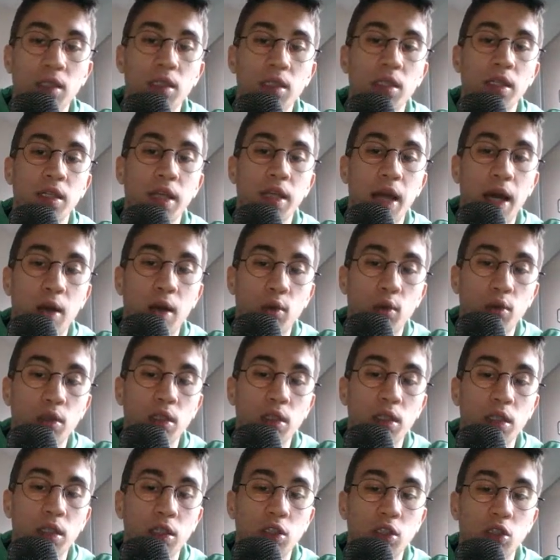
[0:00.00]
Now
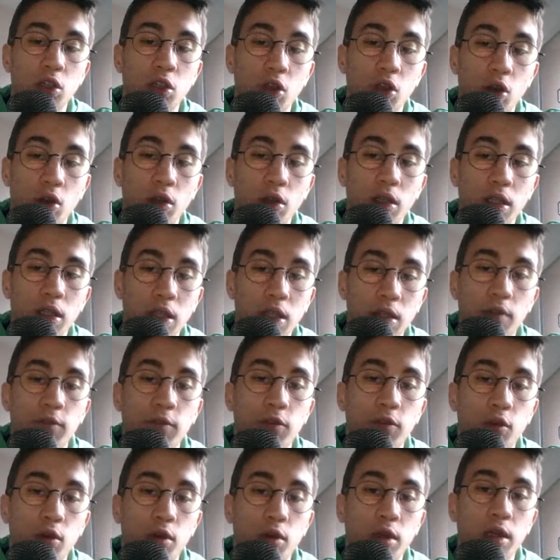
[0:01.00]
is on
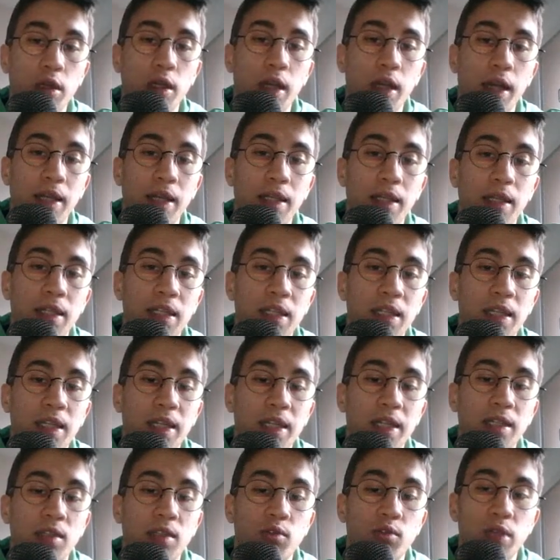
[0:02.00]
e4, and he
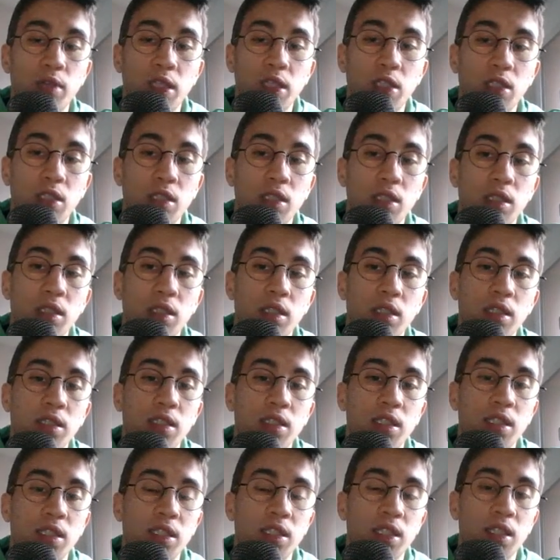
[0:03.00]
can't reach
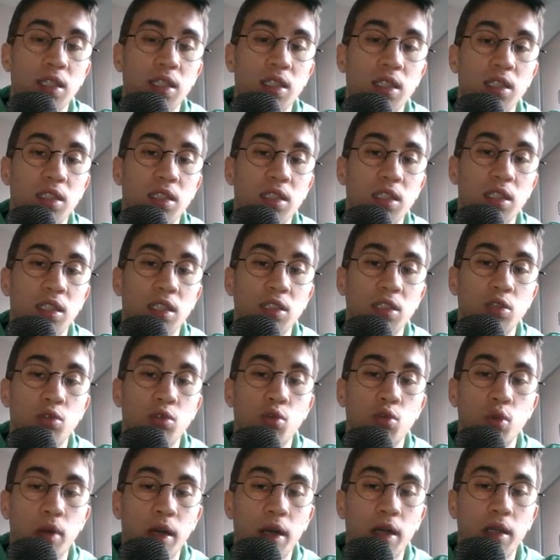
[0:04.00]
the c6
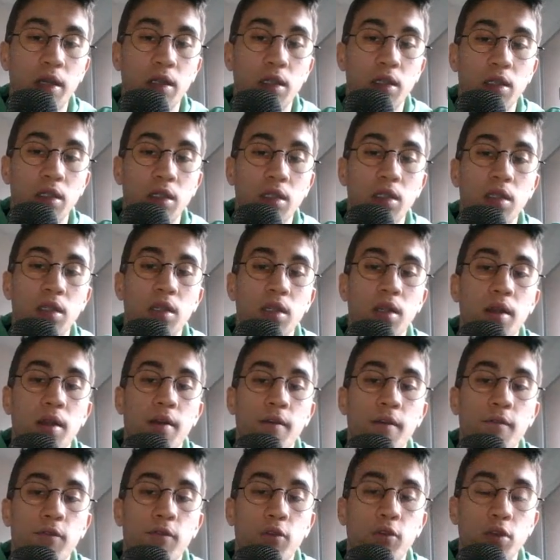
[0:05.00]
square
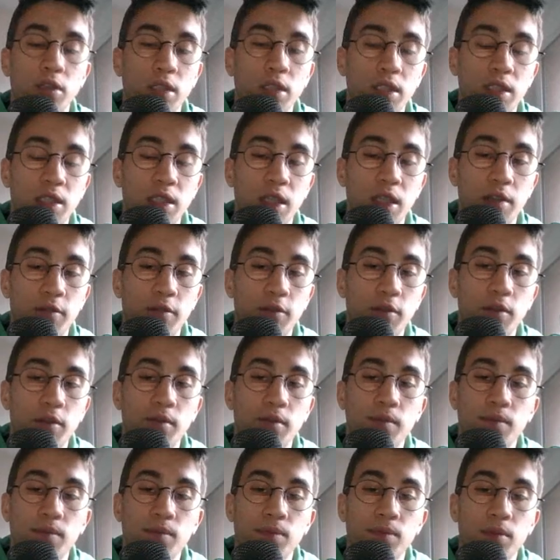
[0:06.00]
for the save.
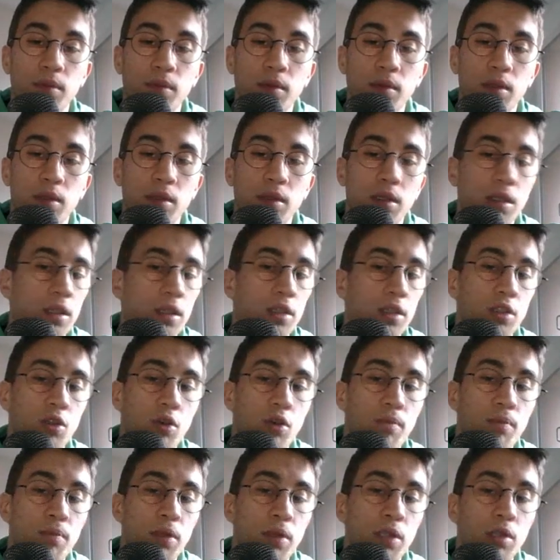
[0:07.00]
He's
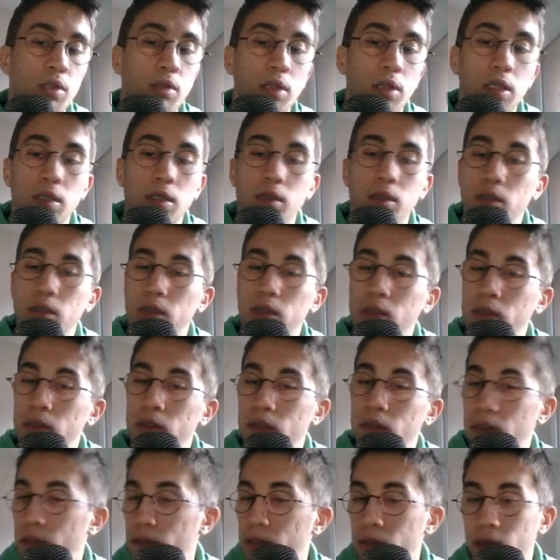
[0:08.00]
completely
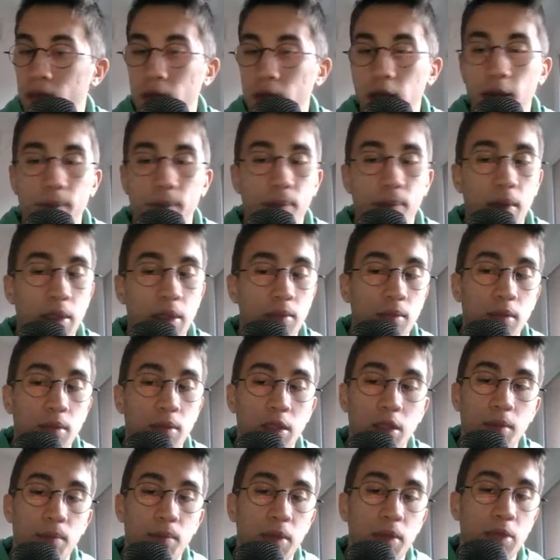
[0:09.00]

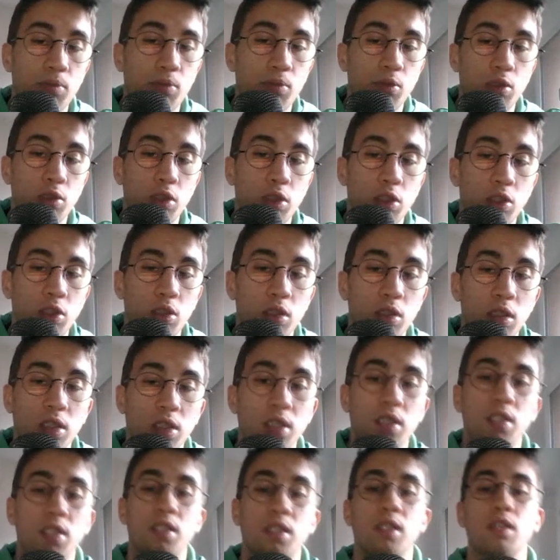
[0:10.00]
in a bad position in
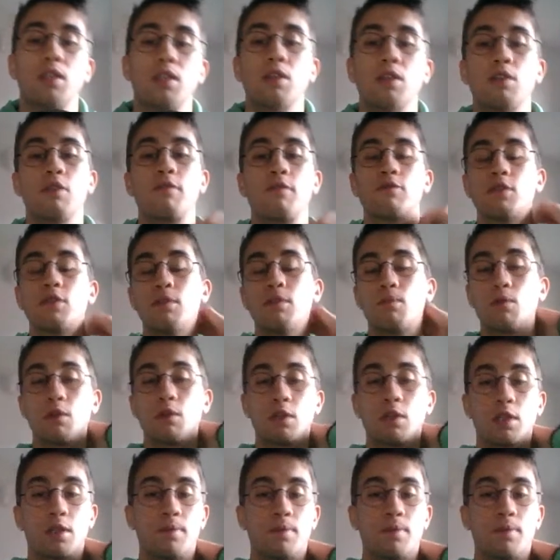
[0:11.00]
the center of the board.